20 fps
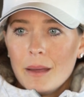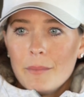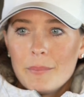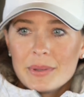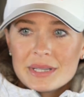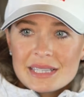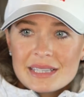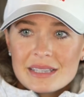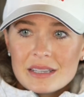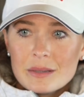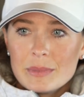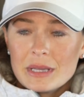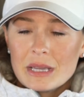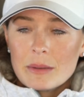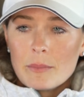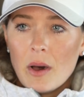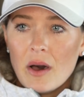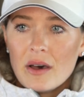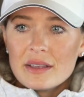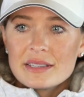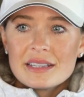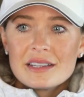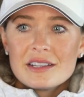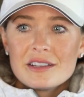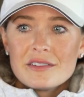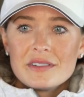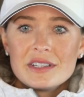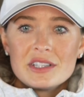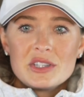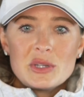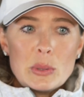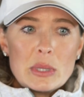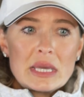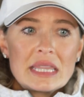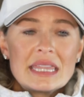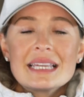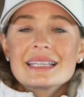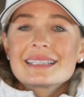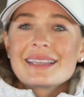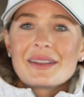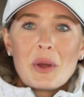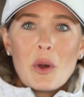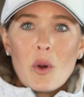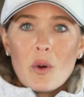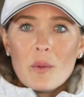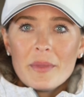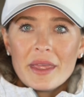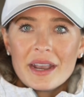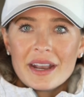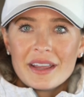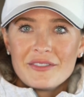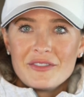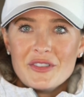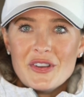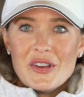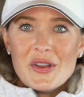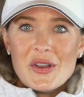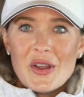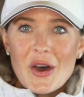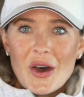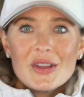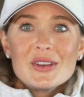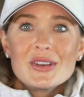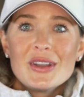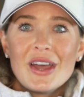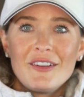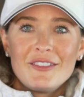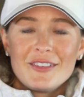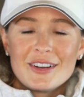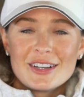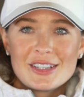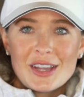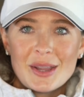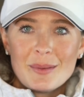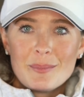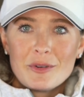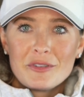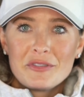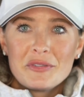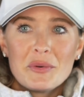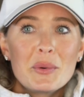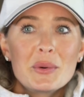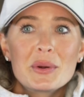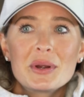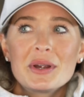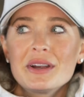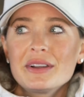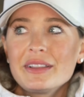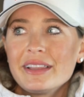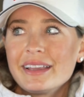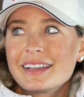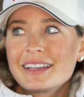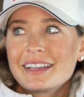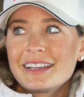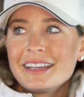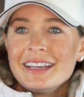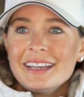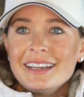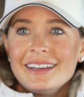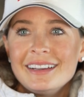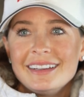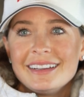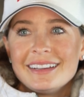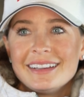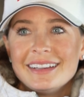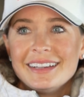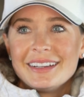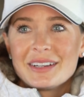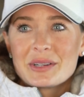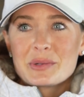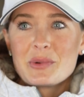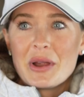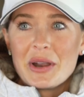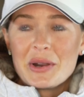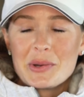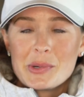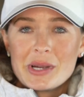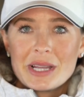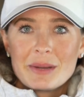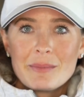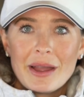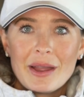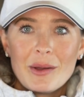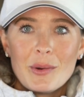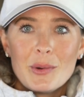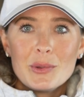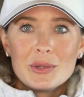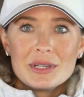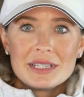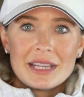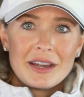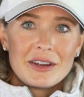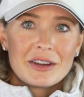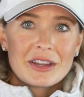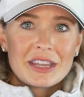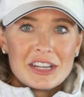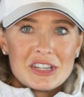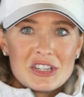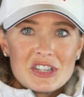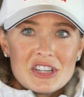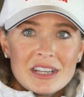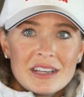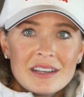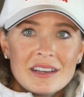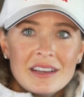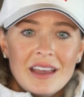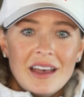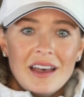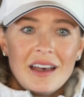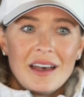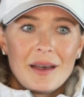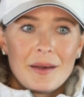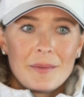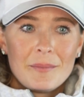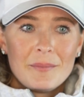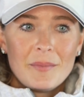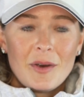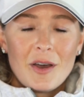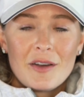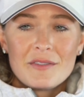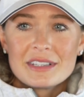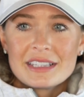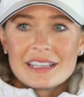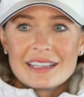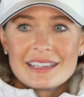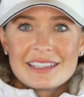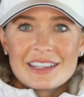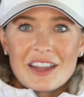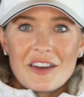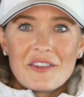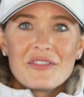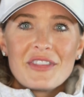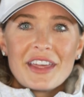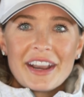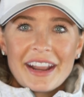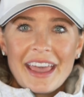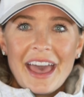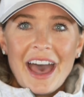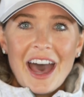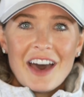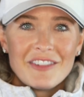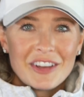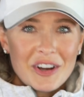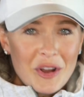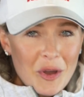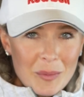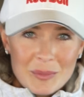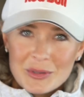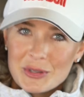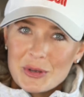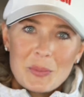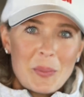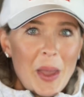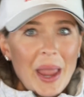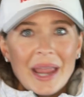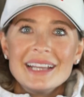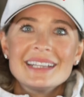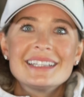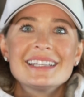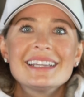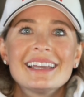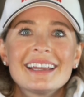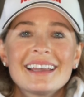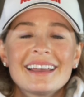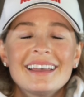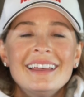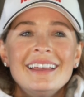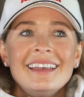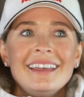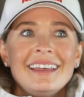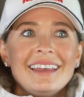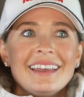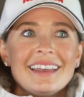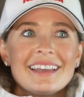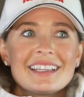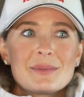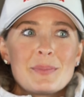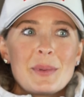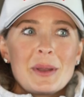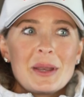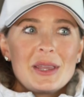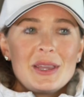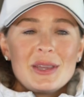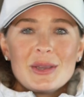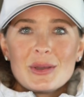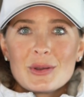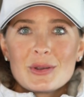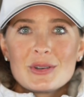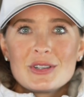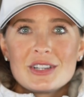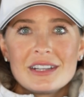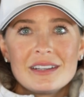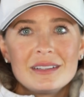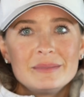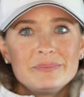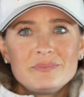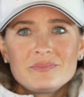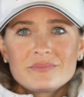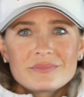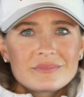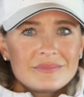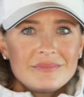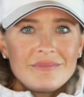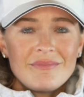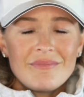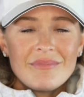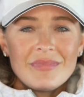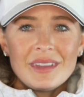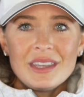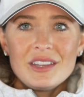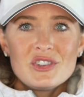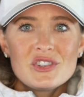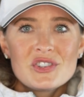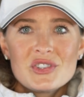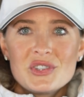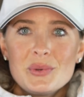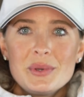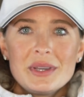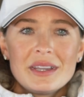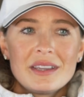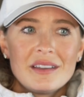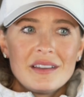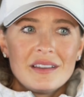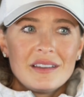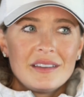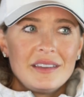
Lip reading: but still being positive and doing things at home that I've not ever done before, like renovating my whole entire kitchen. Obviously stuff that I have at home, so painting has been huge, and just doing,